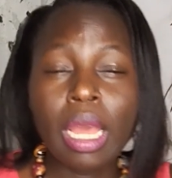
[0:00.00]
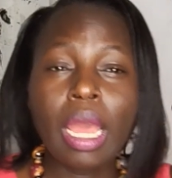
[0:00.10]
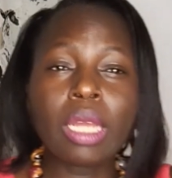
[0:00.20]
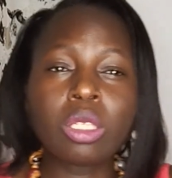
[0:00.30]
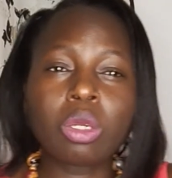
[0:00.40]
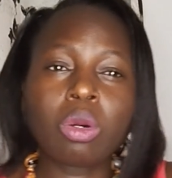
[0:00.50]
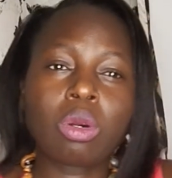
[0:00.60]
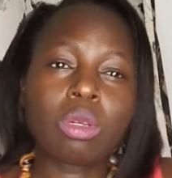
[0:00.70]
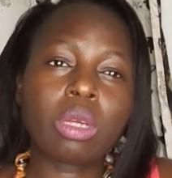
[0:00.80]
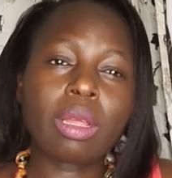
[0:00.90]
And
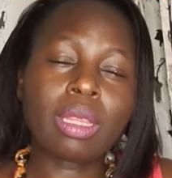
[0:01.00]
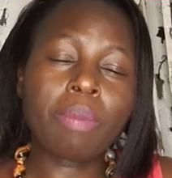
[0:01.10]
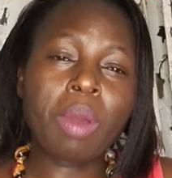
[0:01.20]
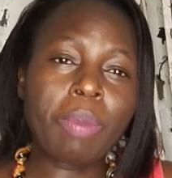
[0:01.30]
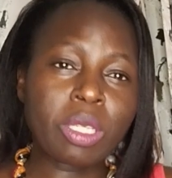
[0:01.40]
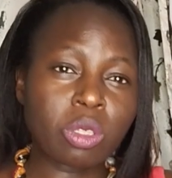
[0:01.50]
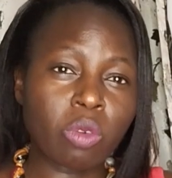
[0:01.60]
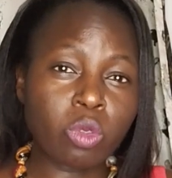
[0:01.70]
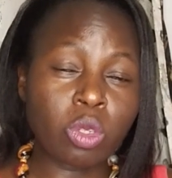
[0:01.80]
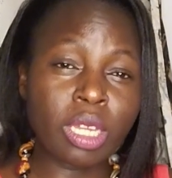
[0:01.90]
so the purpose
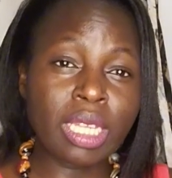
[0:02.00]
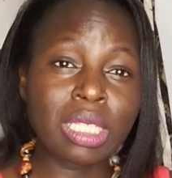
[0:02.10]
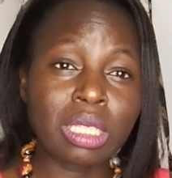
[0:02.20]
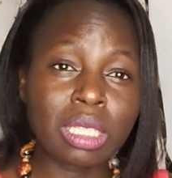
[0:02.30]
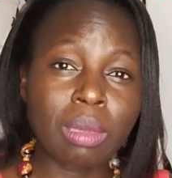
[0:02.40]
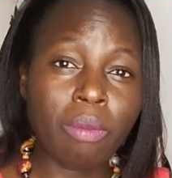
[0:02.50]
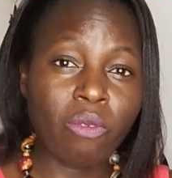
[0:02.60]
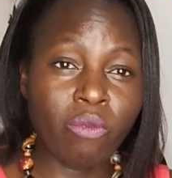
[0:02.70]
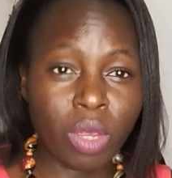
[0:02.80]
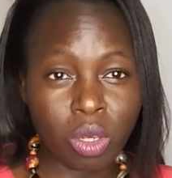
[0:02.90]
of today's
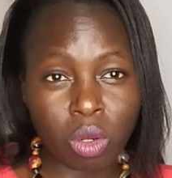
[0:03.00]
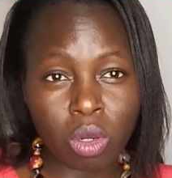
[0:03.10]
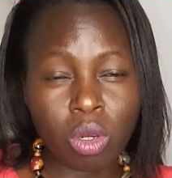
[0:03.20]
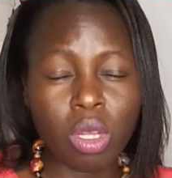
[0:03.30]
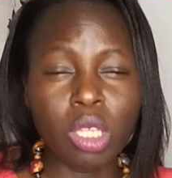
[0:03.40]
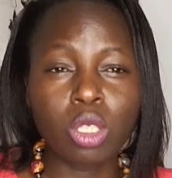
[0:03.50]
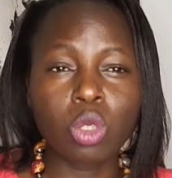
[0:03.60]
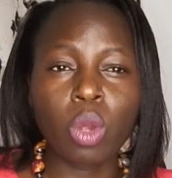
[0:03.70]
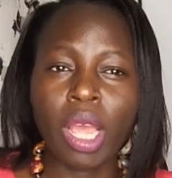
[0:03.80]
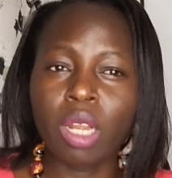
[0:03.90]
video is
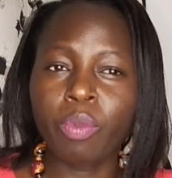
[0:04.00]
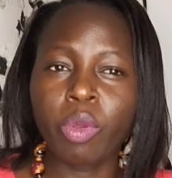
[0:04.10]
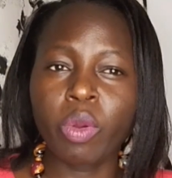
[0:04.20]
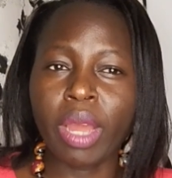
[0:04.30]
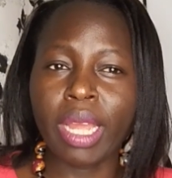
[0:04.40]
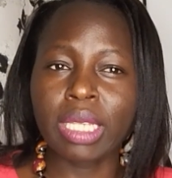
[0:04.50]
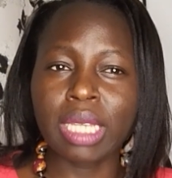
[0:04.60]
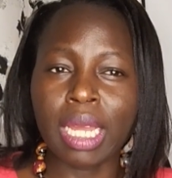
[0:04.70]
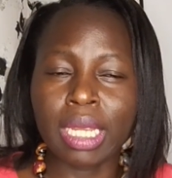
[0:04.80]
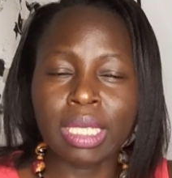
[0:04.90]
to help you guys
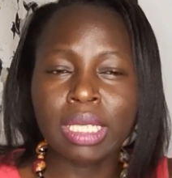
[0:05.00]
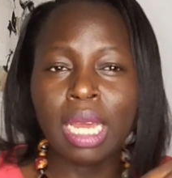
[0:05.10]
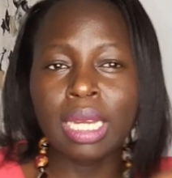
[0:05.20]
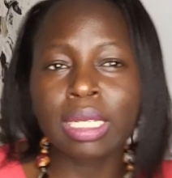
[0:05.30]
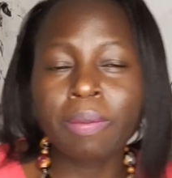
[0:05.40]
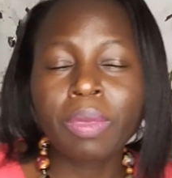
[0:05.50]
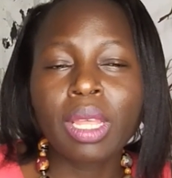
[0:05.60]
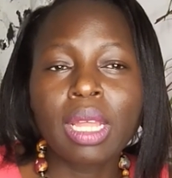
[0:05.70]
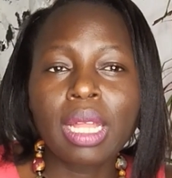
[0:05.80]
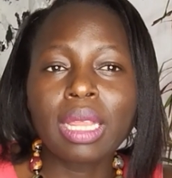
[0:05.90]
understand
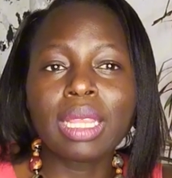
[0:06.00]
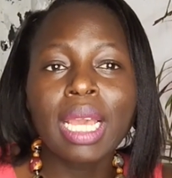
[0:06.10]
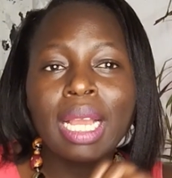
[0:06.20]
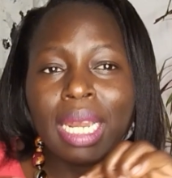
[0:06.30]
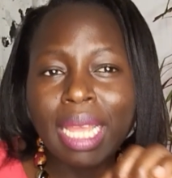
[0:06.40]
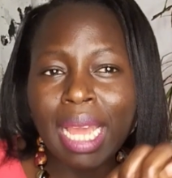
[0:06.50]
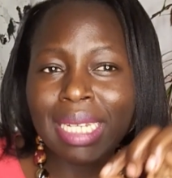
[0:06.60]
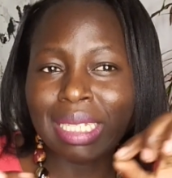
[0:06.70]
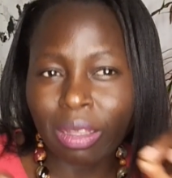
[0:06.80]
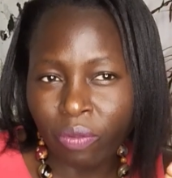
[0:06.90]
the
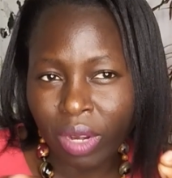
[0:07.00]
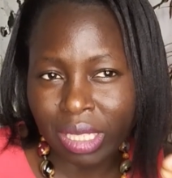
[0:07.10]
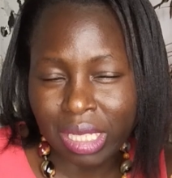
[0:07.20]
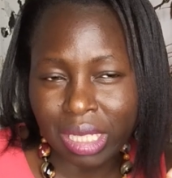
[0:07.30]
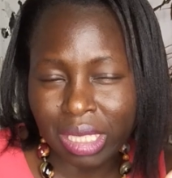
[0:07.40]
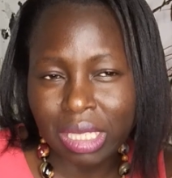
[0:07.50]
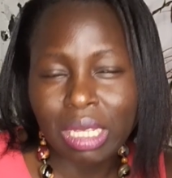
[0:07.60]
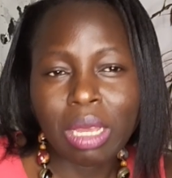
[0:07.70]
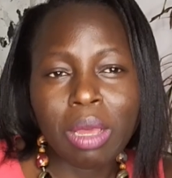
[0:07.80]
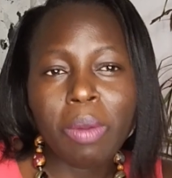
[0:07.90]
clear differences
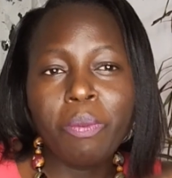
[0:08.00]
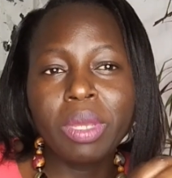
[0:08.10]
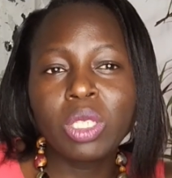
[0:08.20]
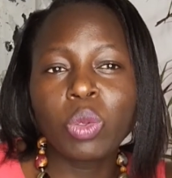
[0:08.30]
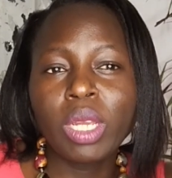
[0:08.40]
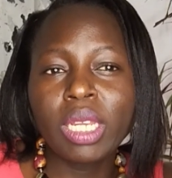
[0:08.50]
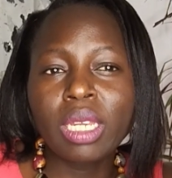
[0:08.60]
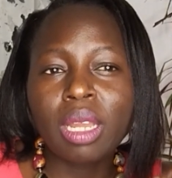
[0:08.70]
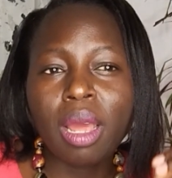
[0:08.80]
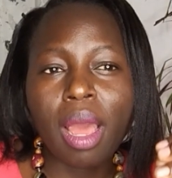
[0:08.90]

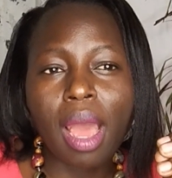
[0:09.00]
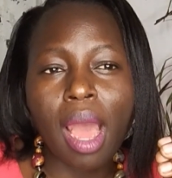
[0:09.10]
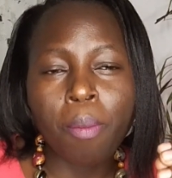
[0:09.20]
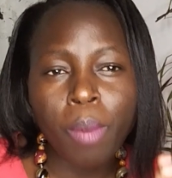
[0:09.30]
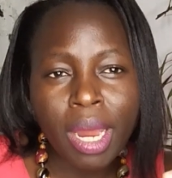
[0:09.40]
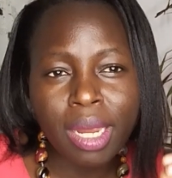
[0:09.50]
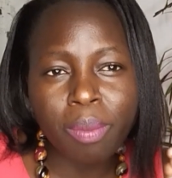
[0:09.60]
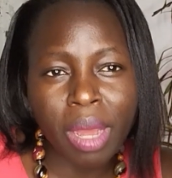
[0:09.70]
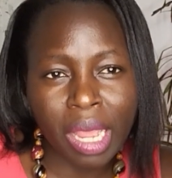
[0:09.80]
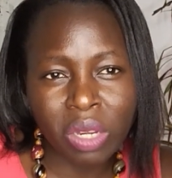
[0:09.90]
between a money
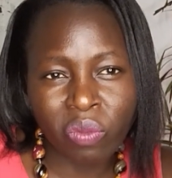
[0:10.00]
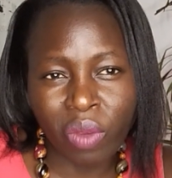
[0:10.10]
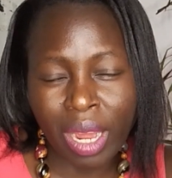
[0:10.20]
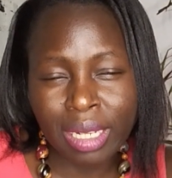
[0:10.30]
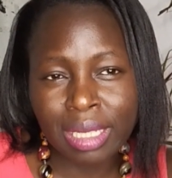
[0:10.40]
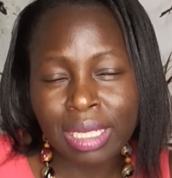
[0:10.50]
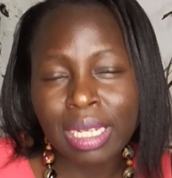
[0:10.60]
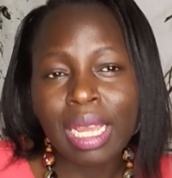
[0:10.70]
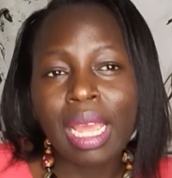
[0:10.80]
market fund